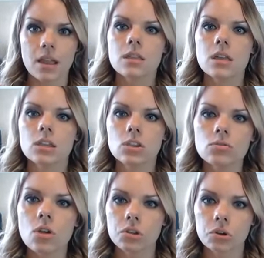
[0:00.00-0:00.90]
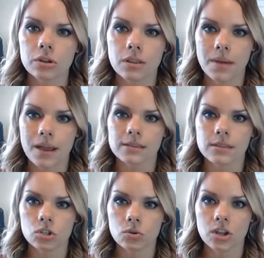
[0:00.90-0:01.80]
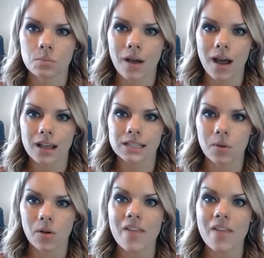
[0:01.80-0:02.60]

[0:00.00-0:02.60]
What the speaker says: that you know you're in the best situation possible.